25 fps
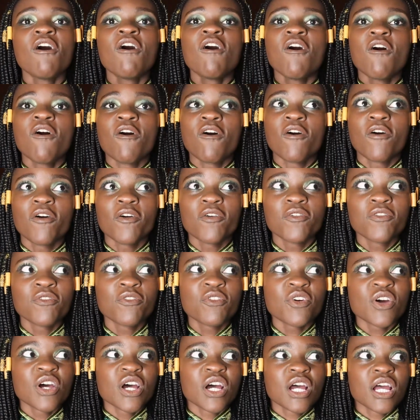of
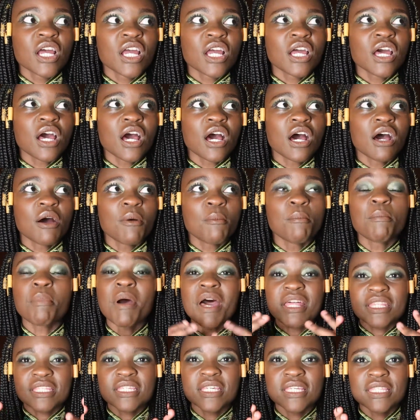
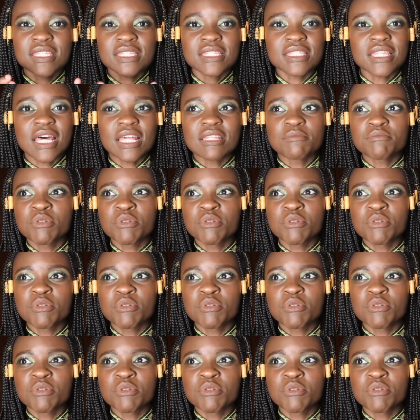patterns that